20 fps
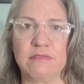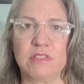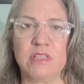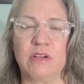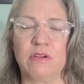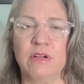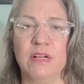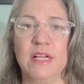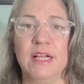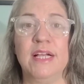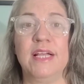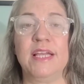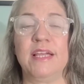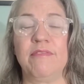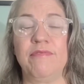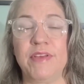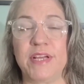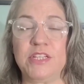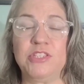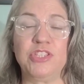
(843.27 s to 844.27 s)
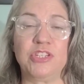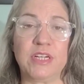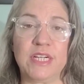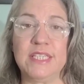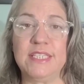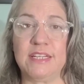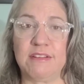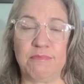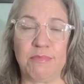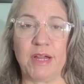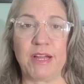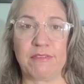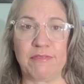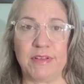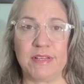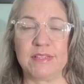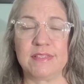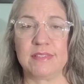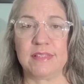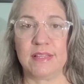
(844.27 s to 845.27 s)
So if that's your idea of
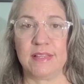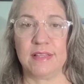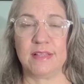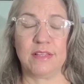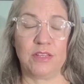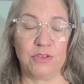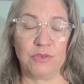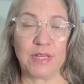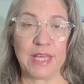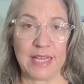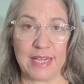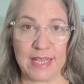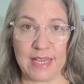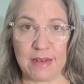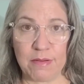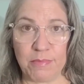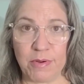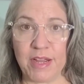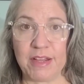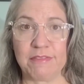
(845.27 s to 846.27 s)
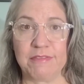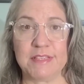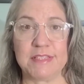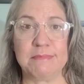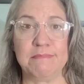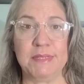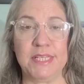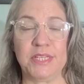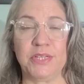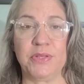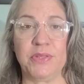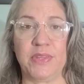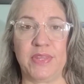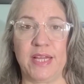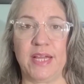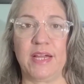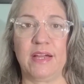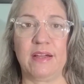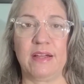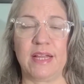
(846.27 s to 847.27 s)
breakfast, you can get a breakfast meal
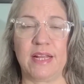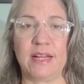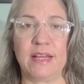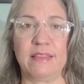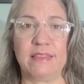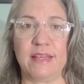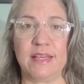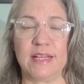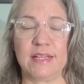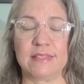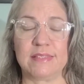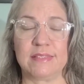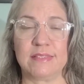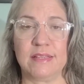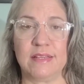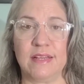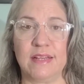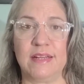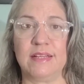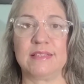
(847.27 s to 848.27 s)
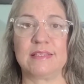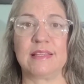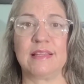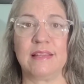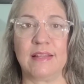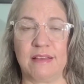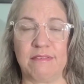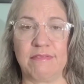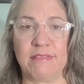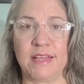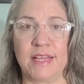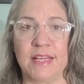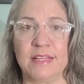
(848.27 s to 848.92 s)
there. And I think it is lovely.